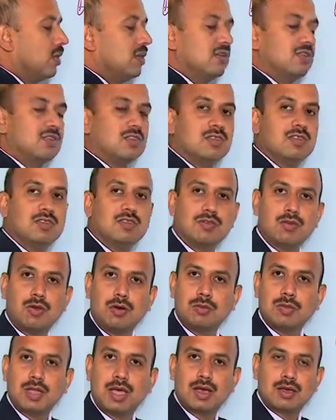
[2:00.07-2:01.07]
distance
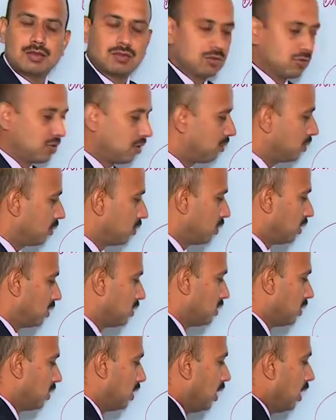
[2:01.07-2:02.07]
from the axis of
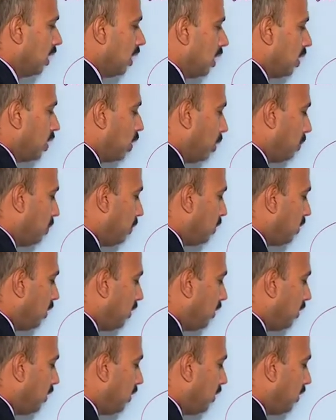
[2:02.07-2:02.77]
rotation. Now, put